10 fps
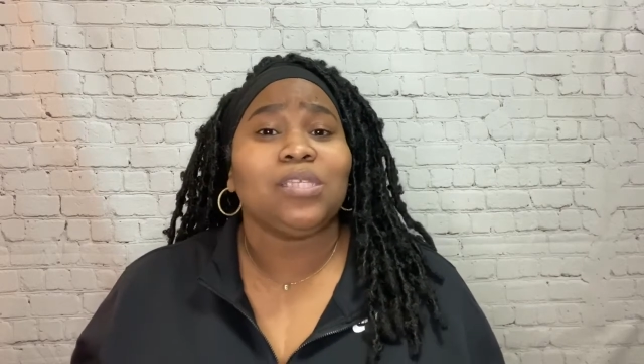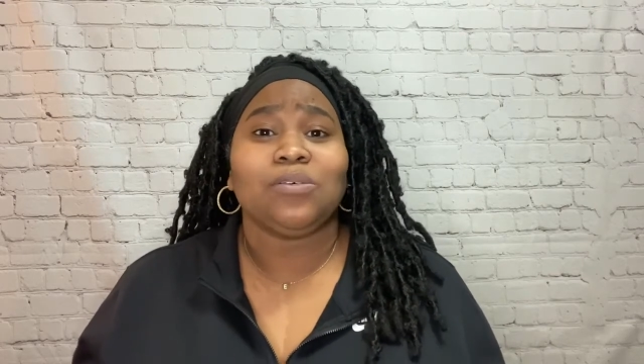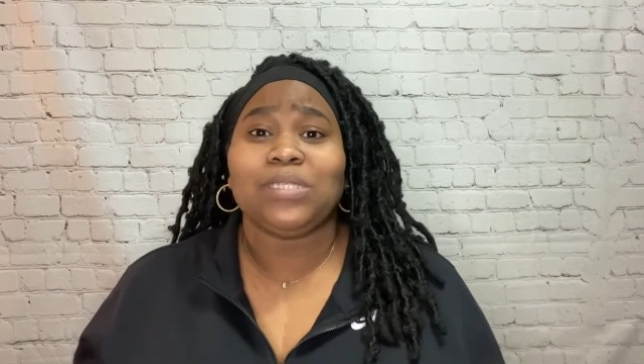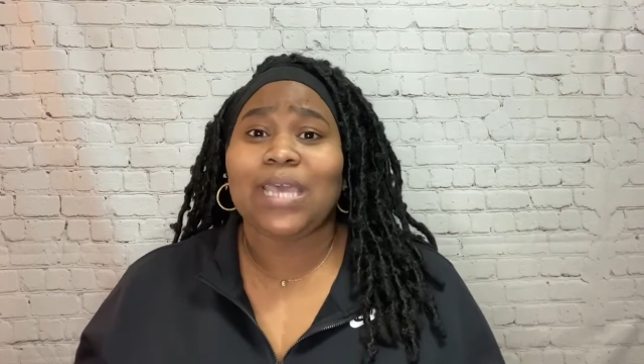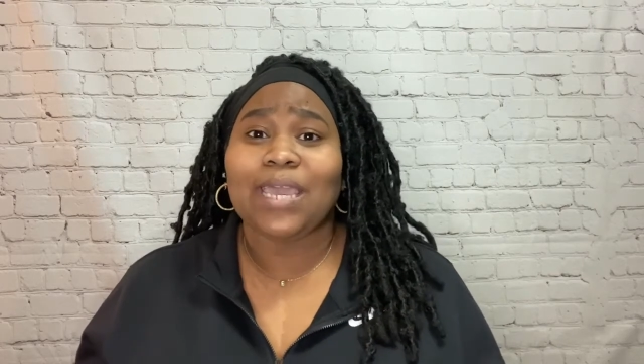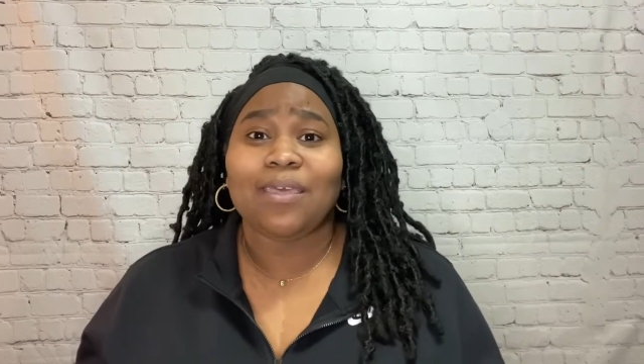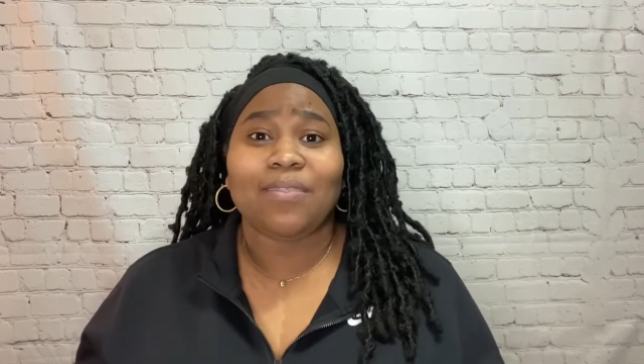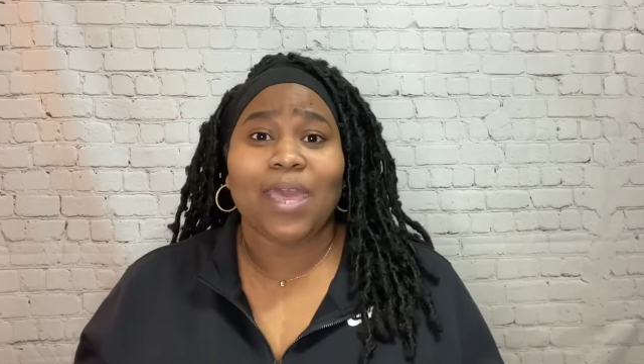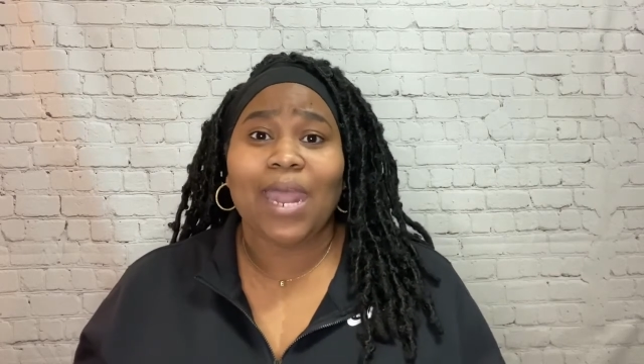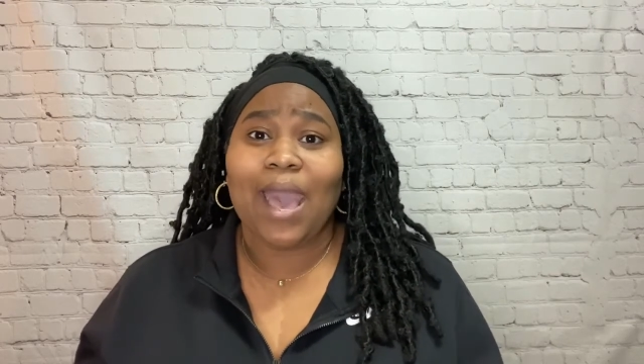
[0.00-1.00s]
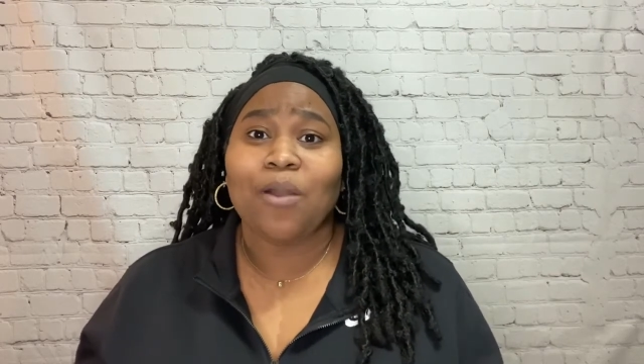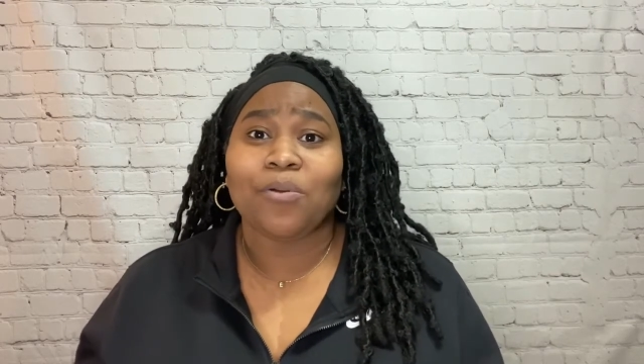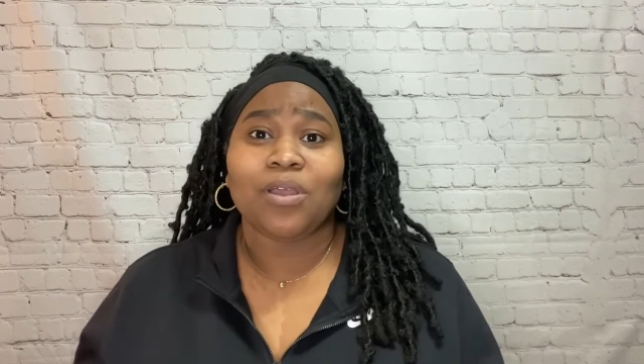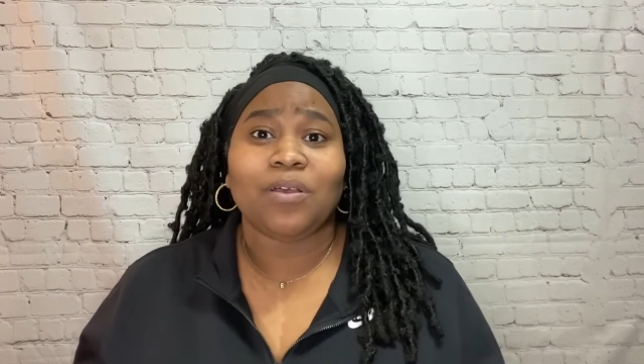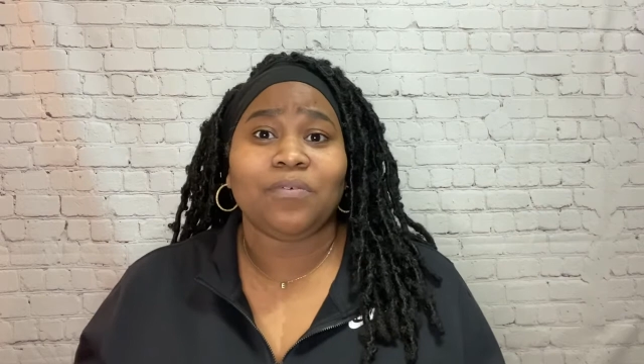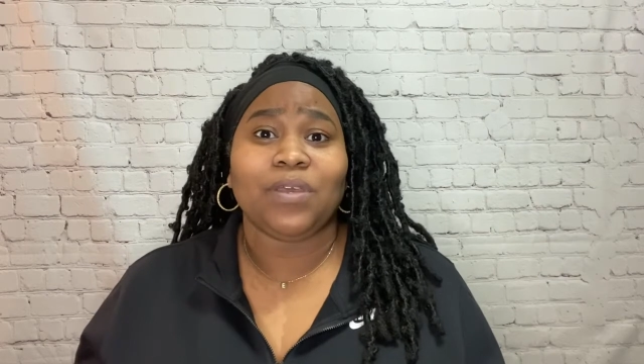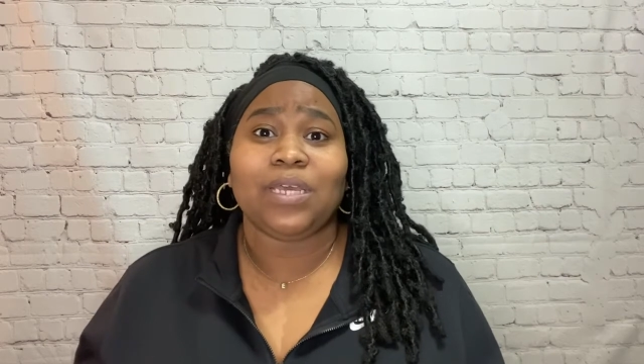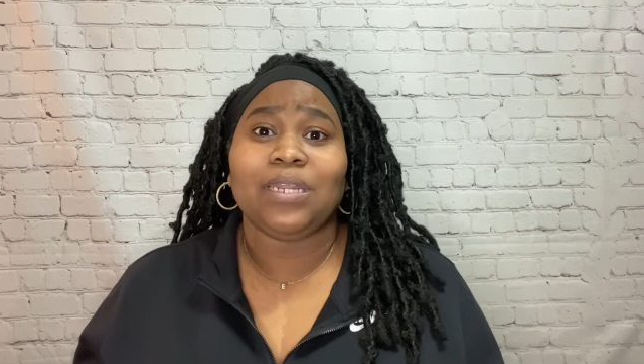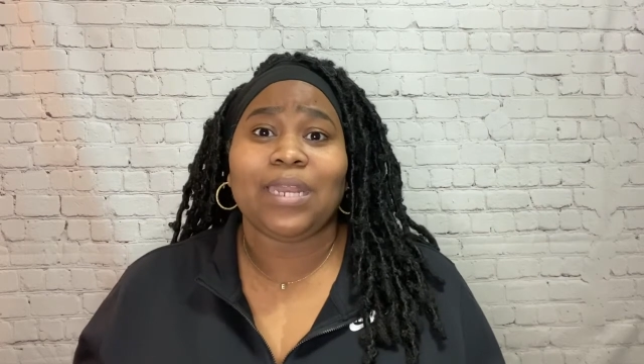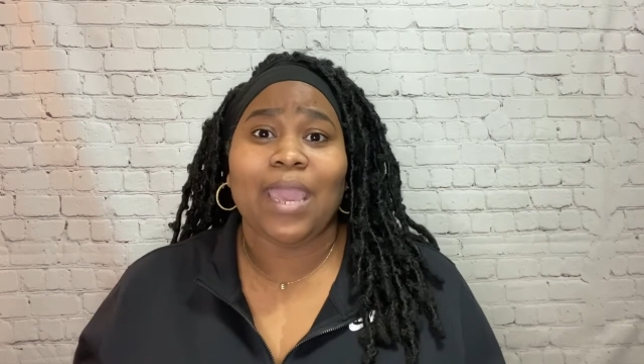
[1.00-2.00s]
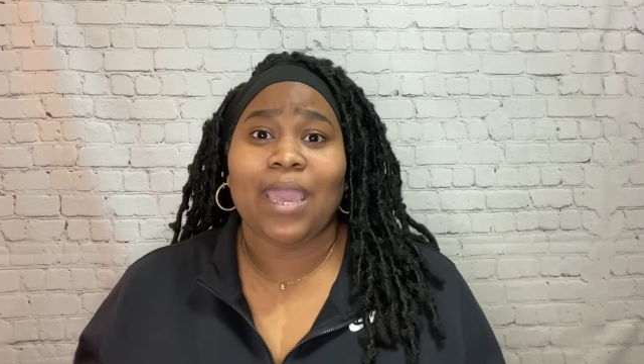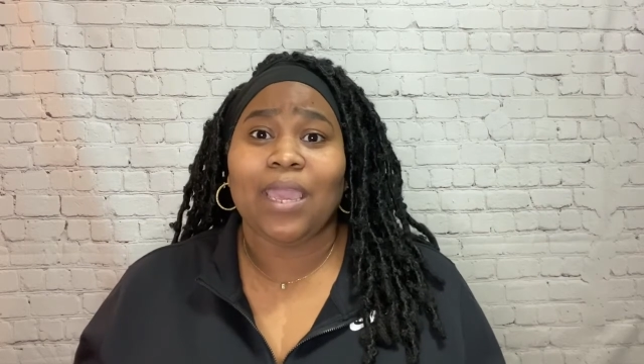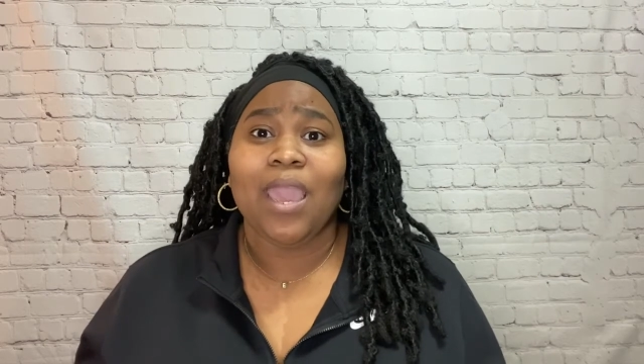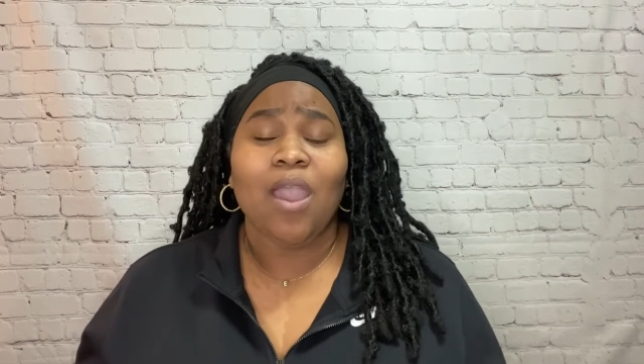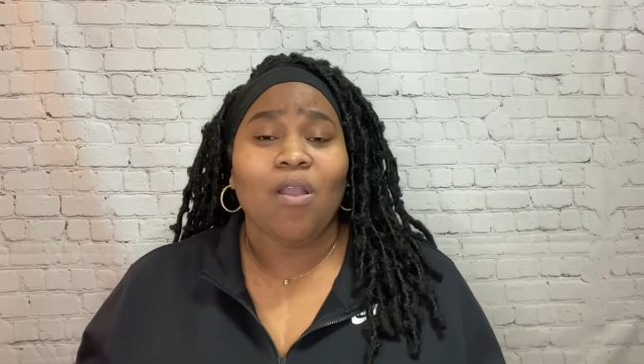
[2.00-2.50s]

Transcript: So taking that hour of in a day